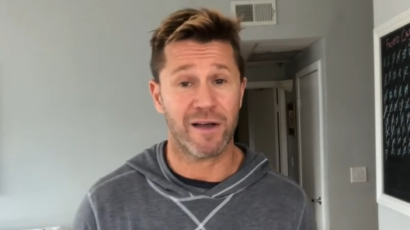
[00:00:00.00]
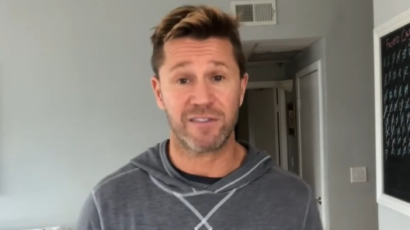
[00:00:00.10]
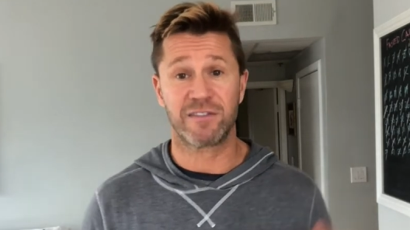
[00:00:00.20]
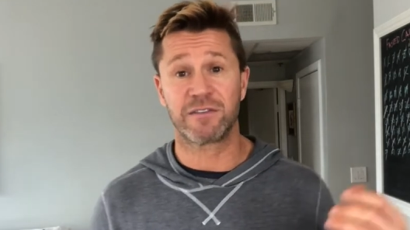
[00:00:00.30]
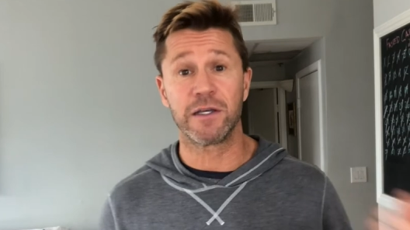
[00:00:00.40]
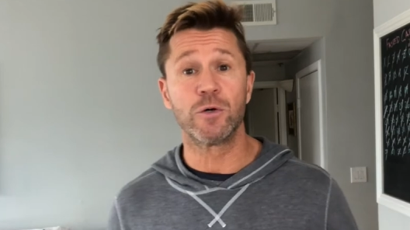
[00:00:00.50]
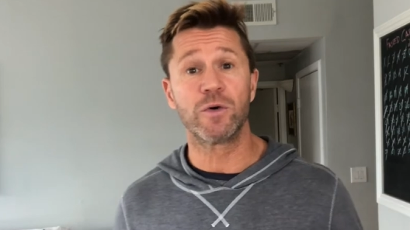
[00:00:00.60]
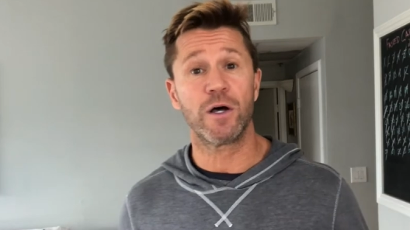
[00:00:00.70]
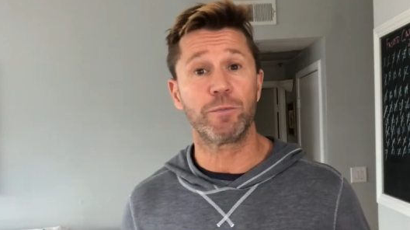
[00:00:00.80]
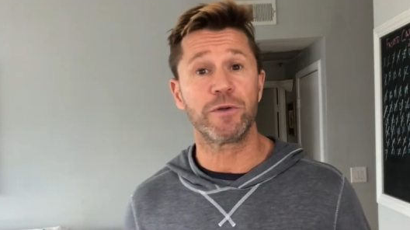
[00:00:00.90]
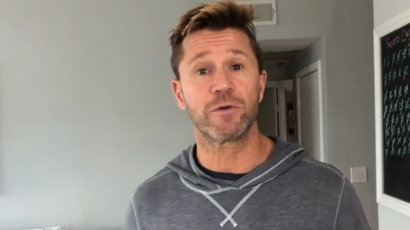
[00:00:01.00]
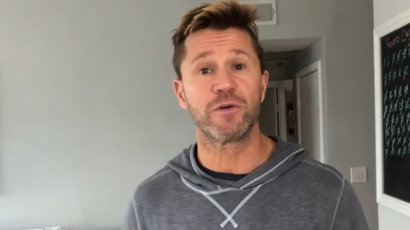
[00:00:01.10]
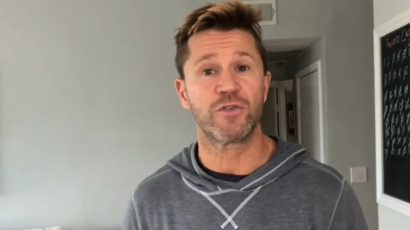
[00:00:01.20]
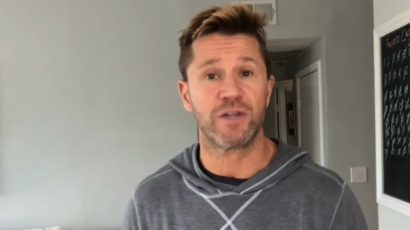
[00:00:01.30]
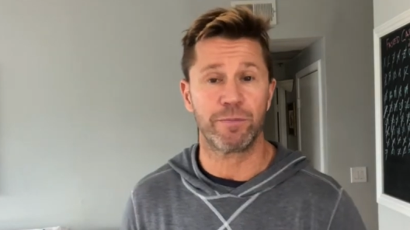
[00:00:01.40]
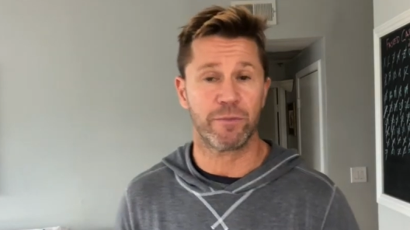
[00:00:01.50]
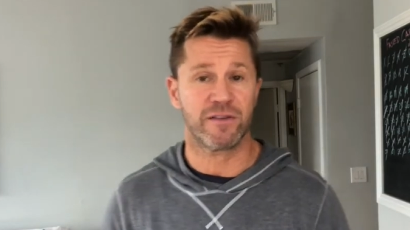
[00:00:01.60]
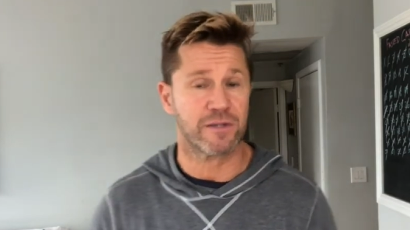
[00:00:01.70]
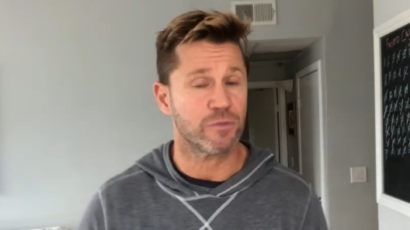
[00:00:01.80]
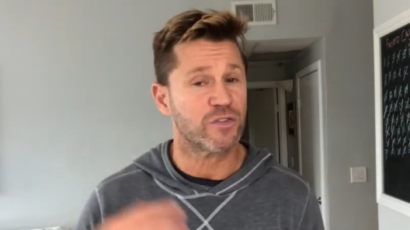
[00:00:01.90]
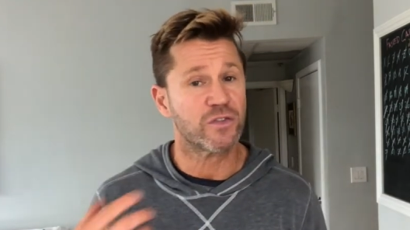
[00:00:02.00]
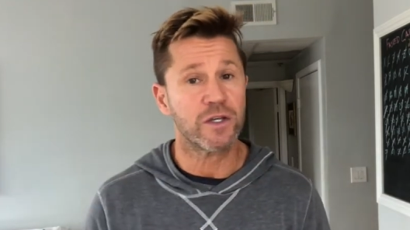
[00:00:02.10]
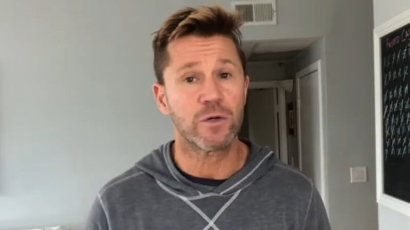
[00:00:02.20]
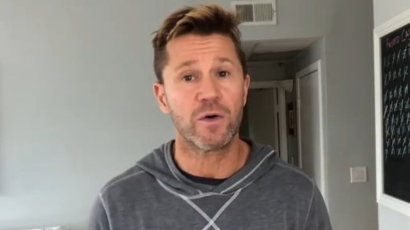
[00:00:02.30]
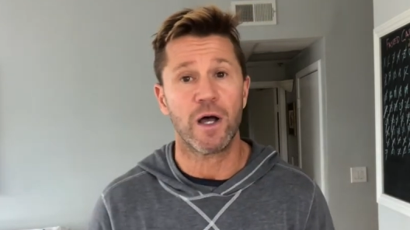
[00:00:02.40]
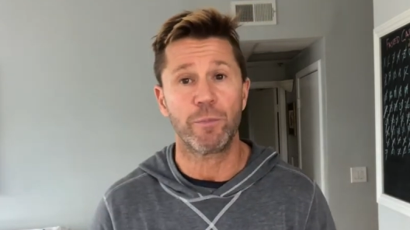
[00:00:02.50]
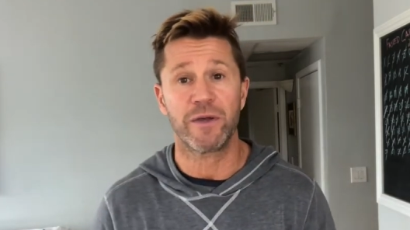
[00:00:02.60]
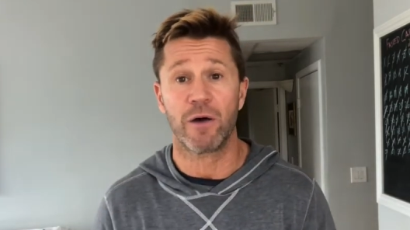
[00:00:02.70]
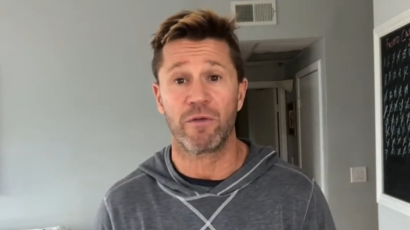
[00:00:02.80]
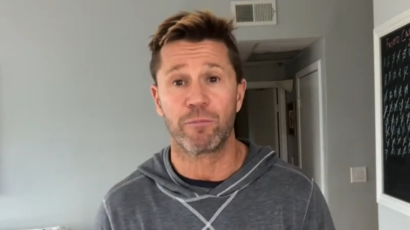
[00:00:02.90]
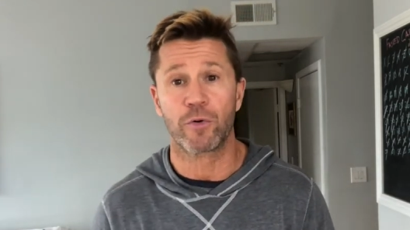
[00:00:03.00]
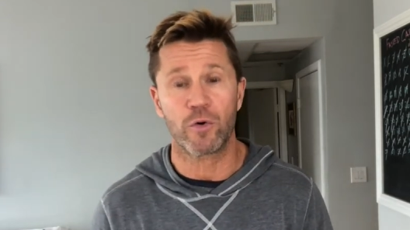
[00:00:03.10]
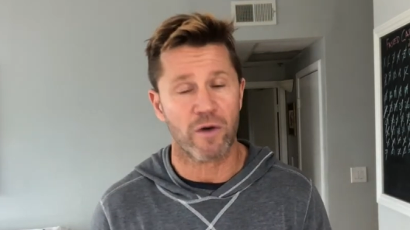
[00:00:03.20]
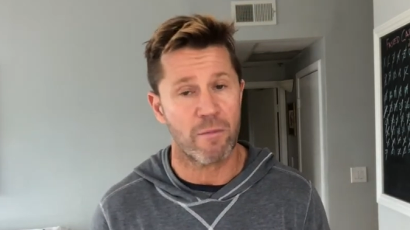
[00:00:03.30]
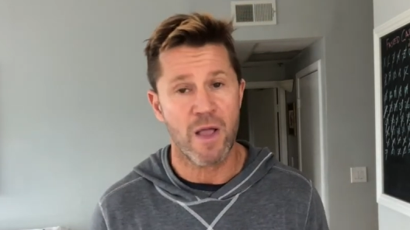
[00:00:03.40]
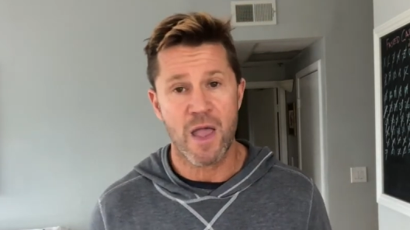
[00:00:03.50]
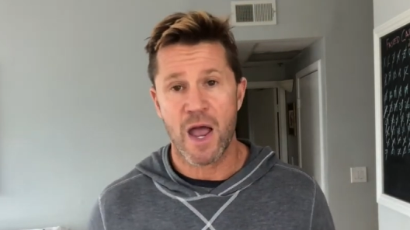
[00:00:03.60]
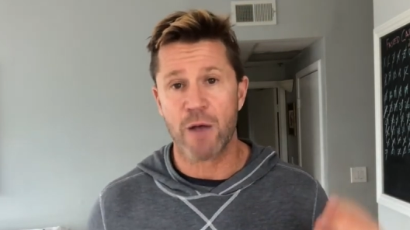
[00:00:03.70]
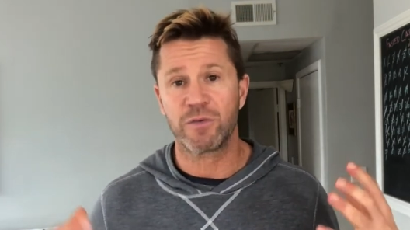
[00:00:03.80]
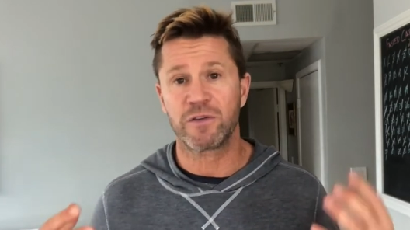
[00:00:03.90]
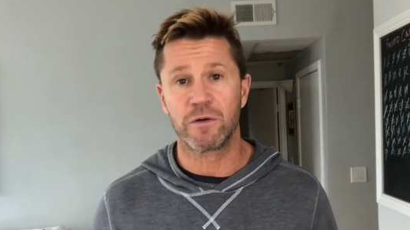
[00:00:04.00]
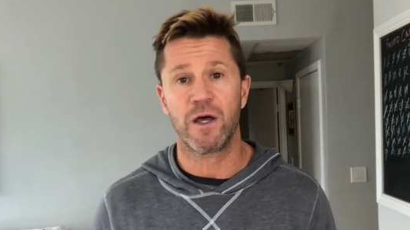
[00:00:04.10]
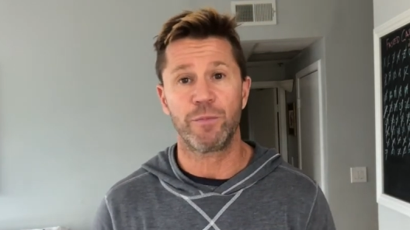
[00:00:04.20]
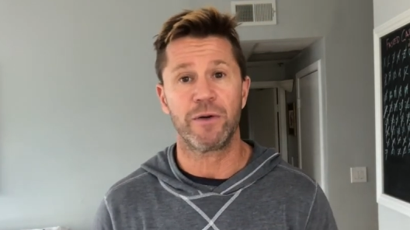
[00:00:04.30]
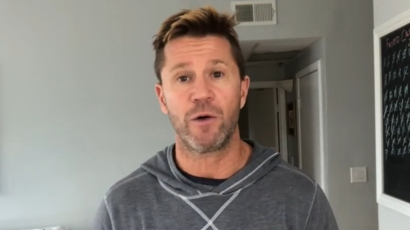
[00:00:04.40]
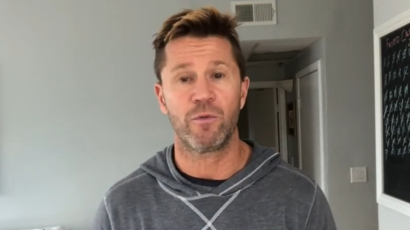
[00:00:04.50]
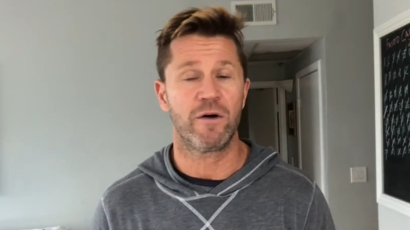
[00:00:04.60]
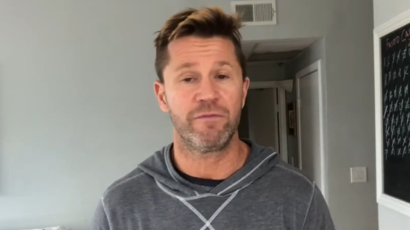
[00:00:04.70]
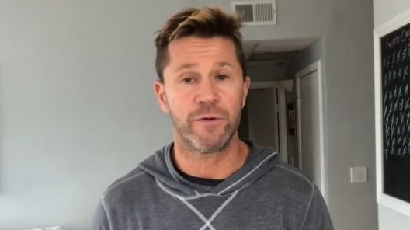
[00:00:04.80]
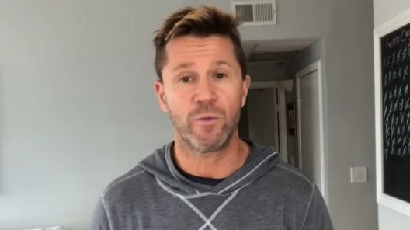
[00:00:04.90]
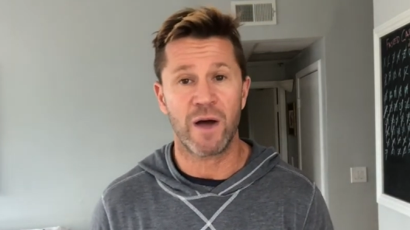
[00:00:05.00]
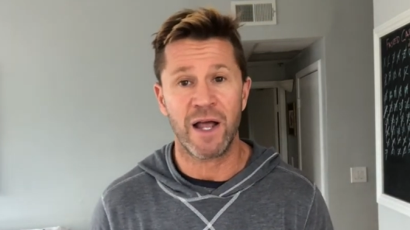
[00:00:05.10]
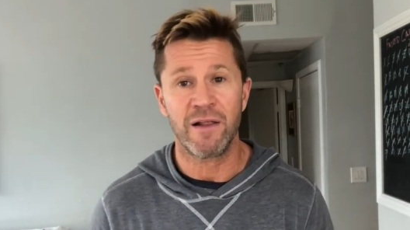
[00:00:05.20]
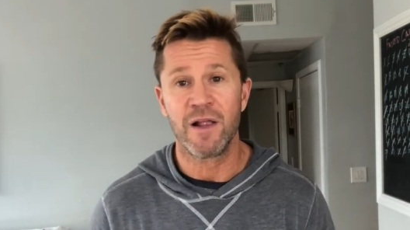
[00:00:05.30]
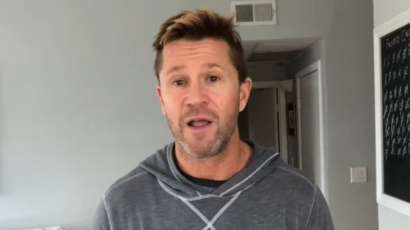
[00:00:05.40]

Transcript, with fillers: I still will help you through your supplements. I still will help you out with a program. I will still help you out wherever you want.